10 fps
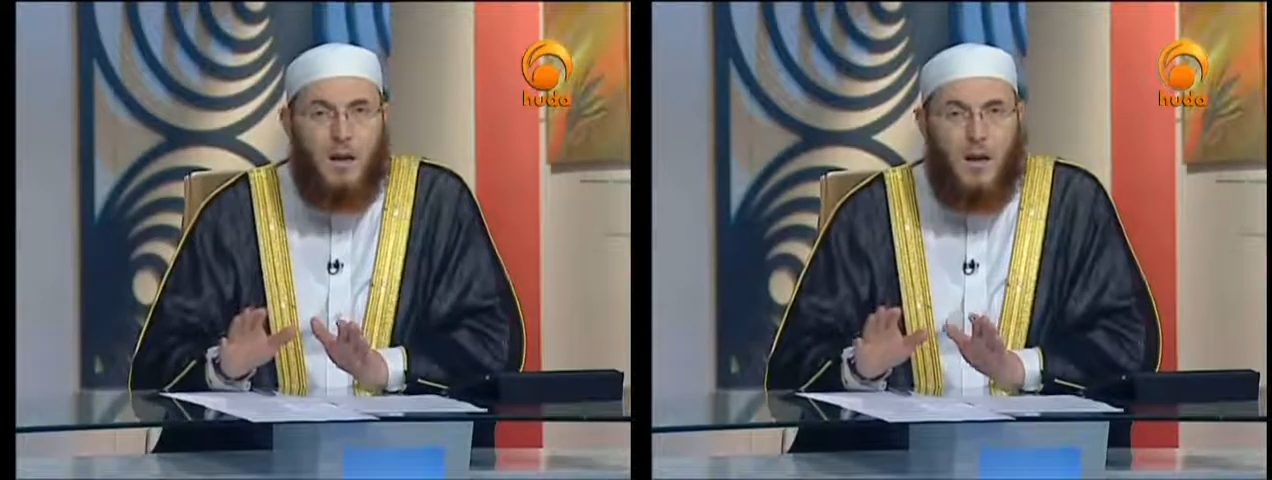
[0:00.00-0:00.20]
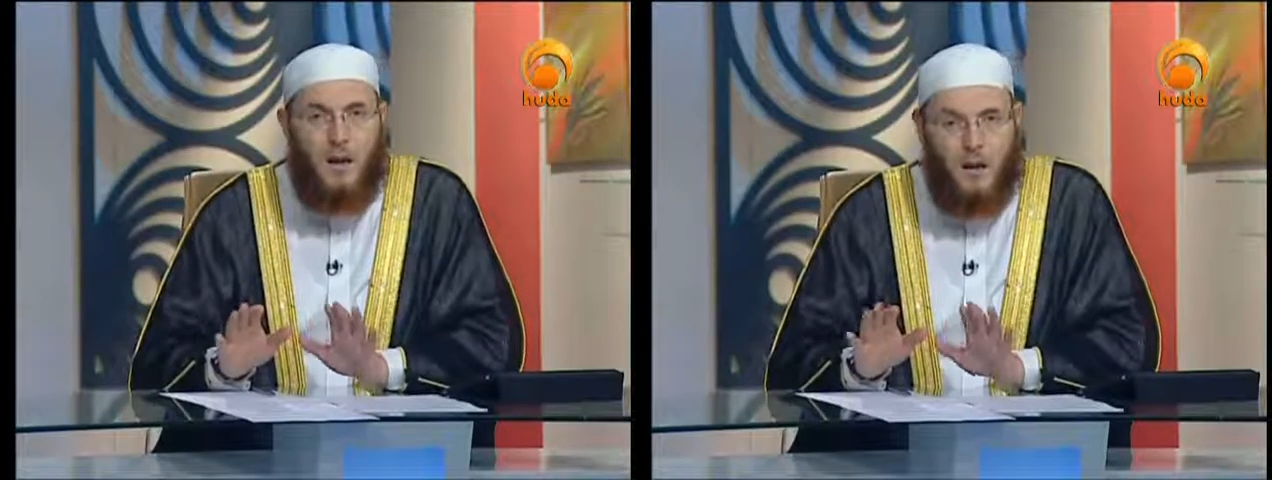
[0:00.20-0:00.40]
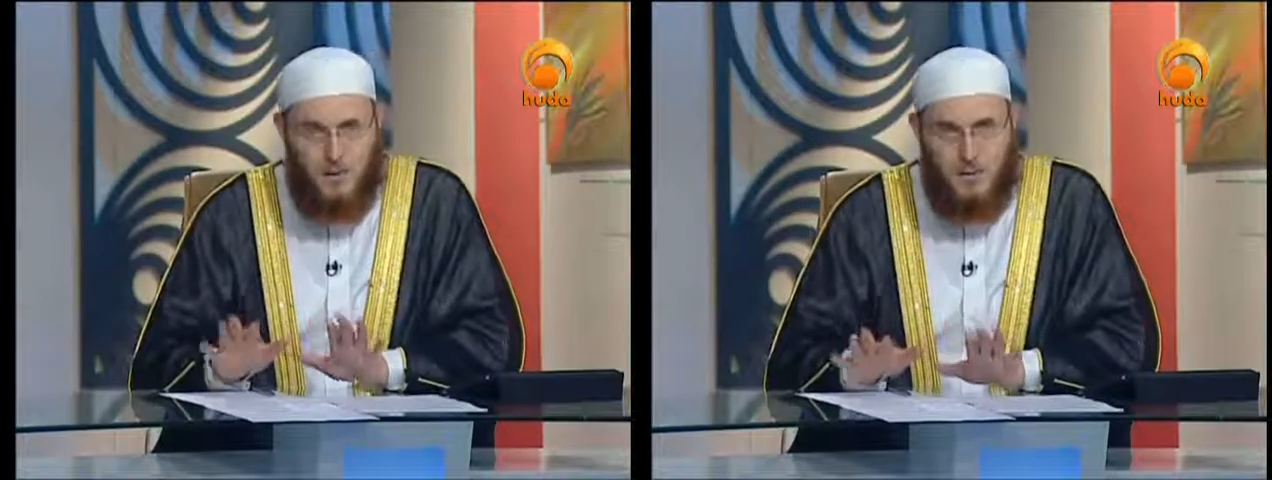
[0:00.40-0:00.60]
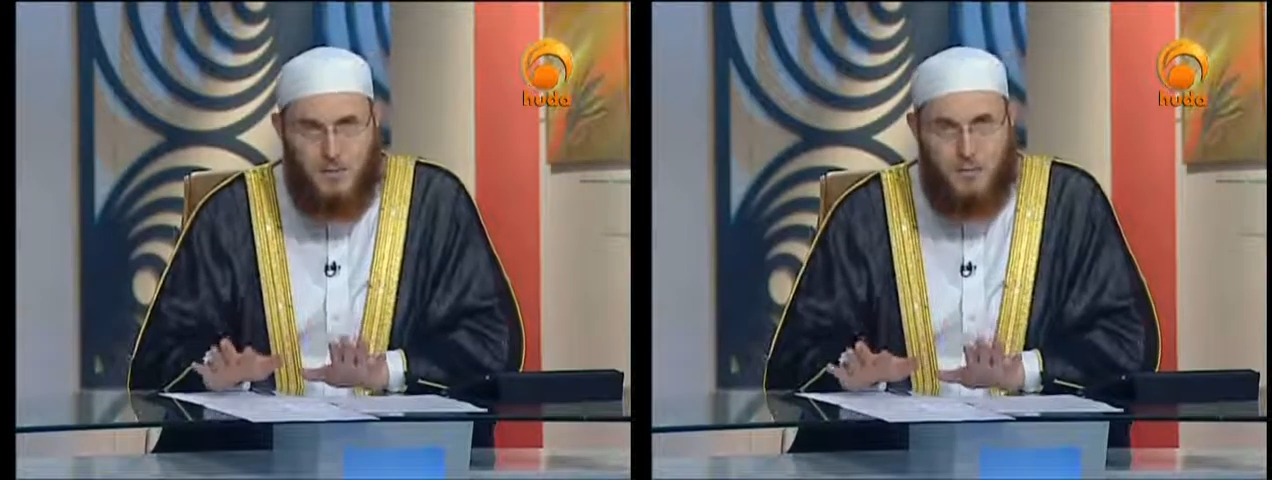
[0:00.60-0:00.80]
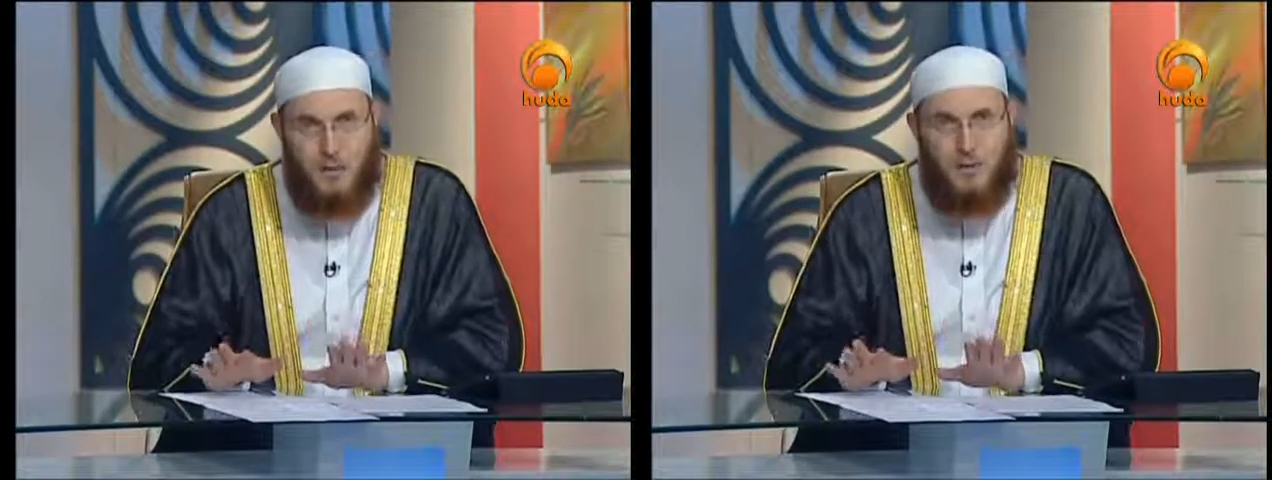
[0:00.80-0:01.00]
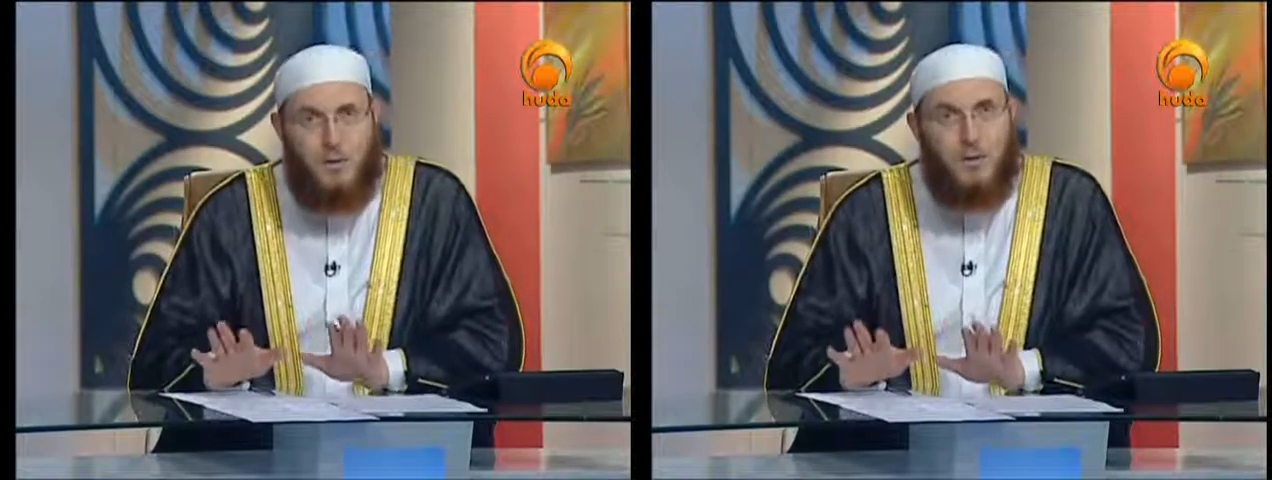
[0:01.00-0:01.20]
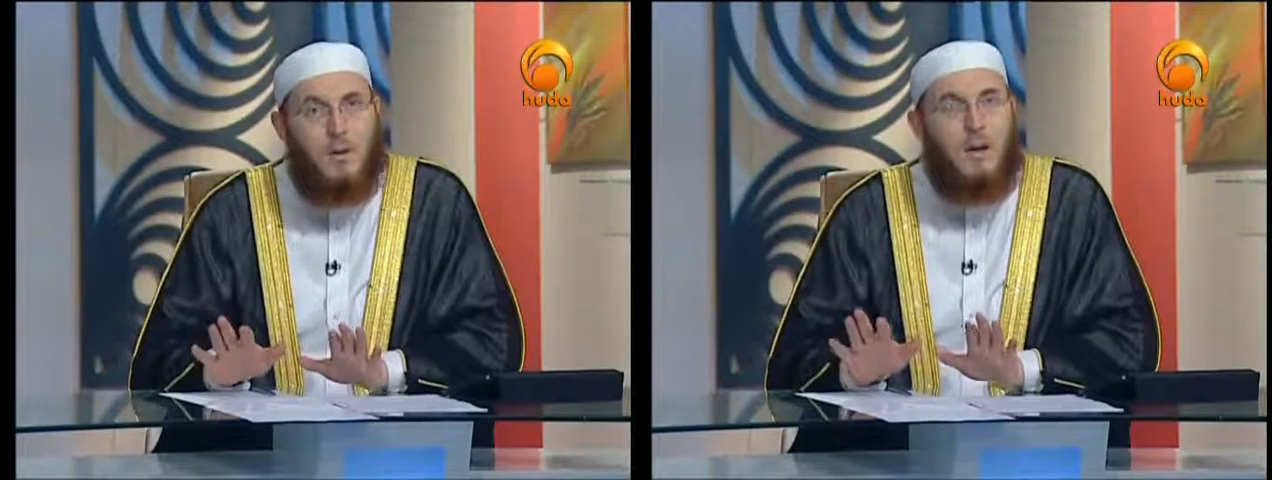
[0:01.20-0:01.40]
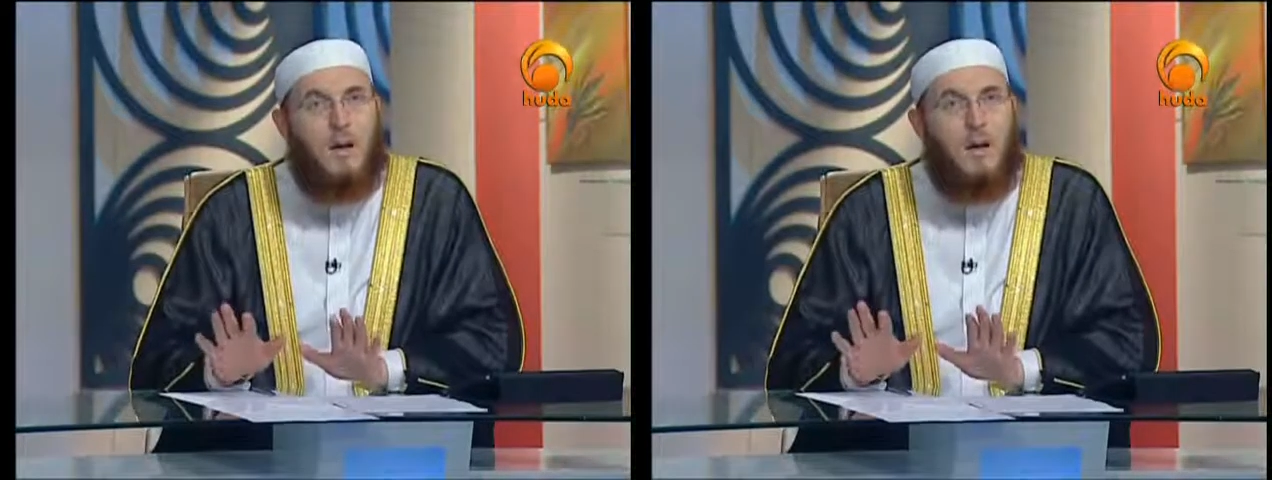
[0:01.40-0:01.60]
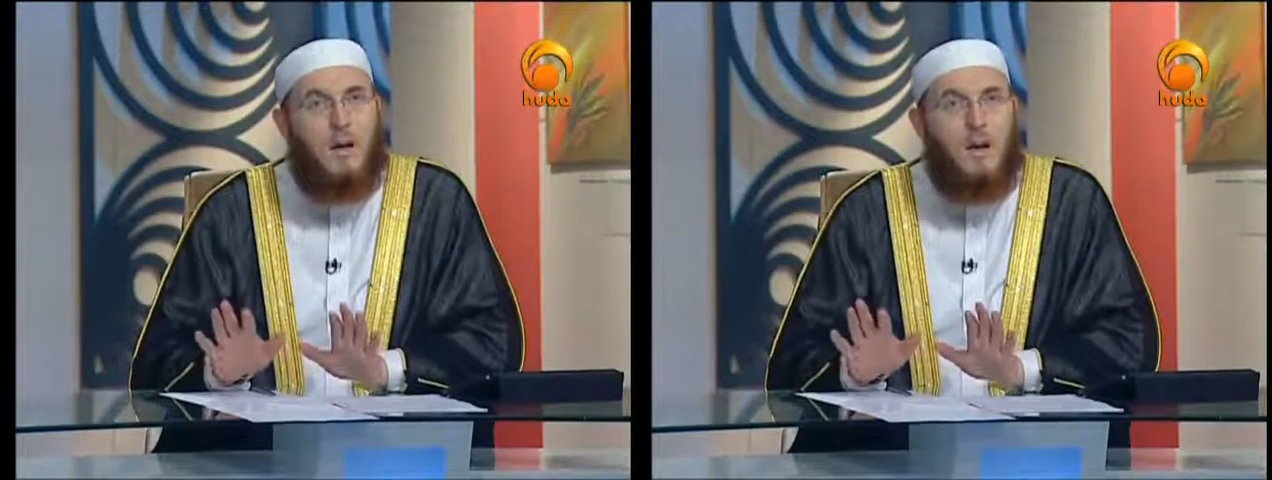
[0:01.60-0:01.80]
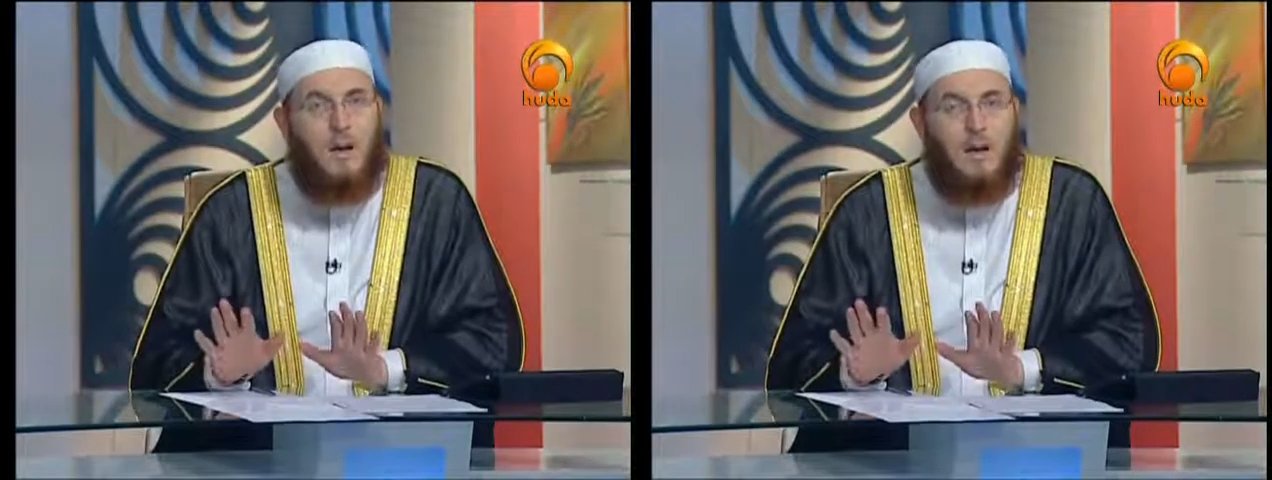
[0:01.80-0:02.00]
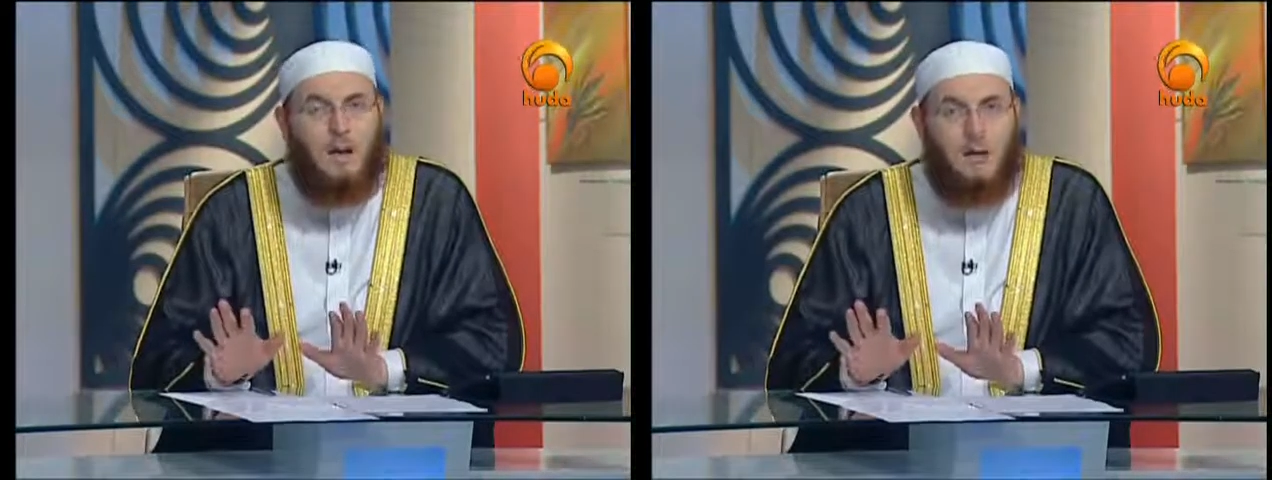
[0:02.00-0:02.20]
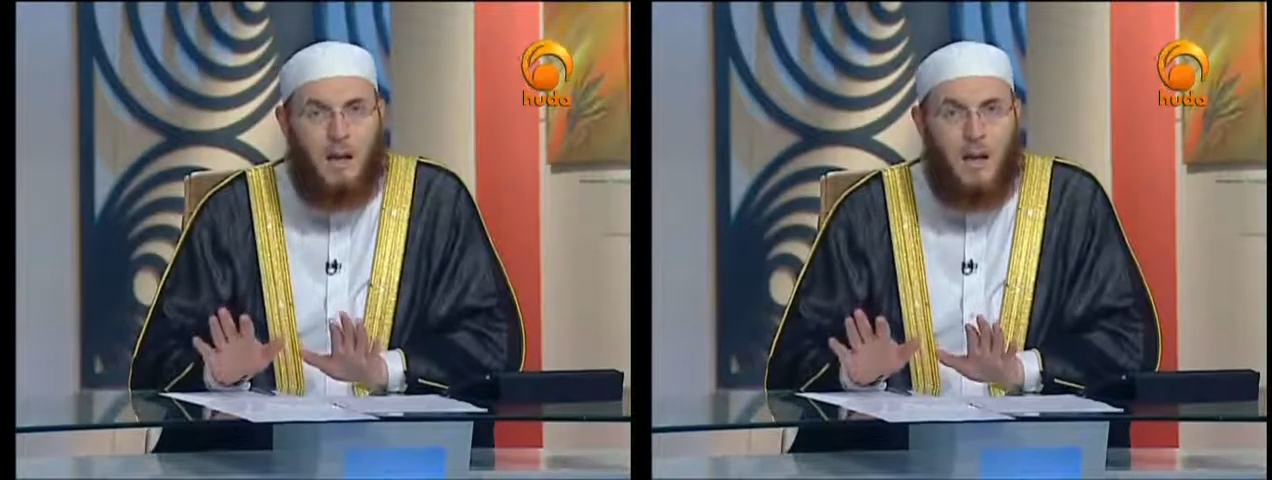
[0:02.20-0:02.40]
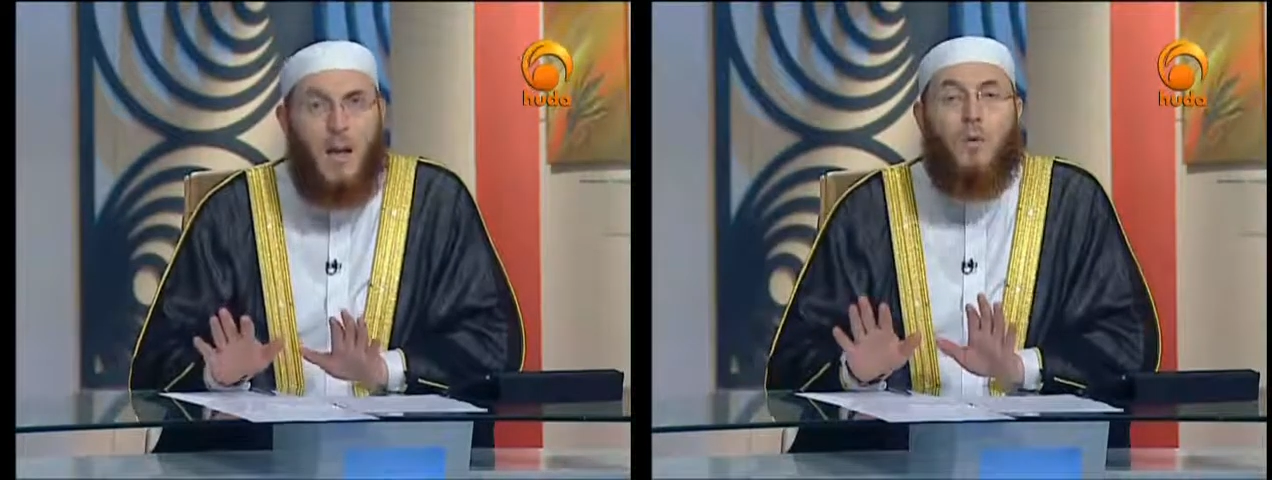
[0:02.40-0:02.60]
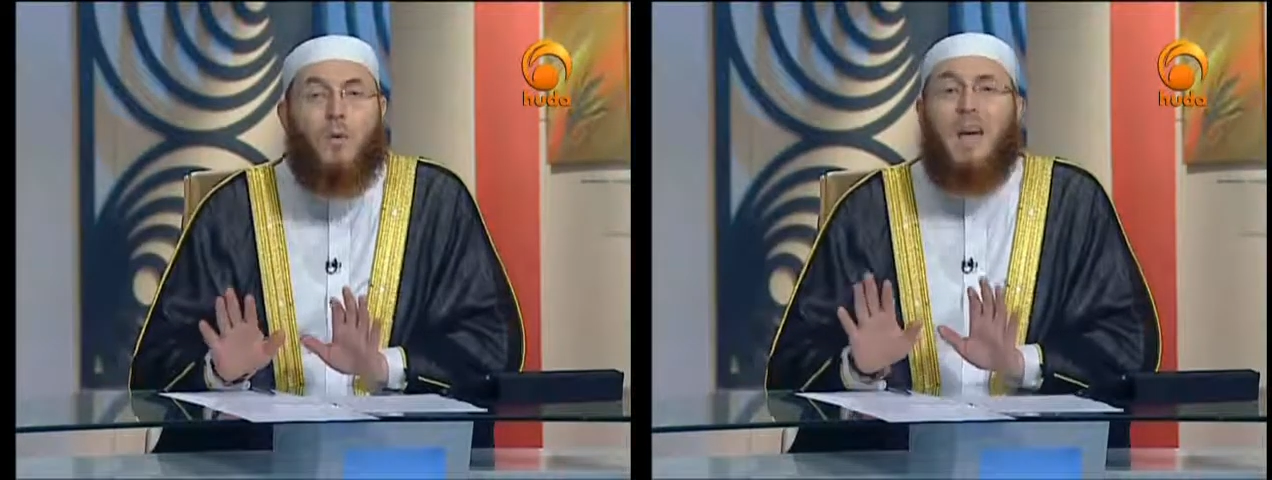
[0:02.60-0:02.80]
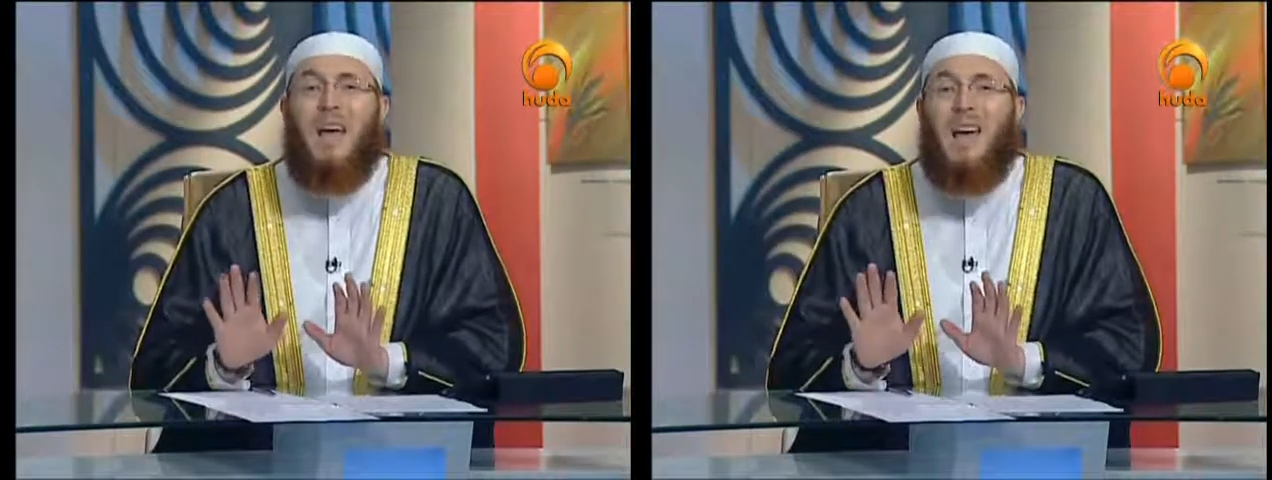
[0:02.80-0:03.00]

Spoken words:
Allah accepted your zakat.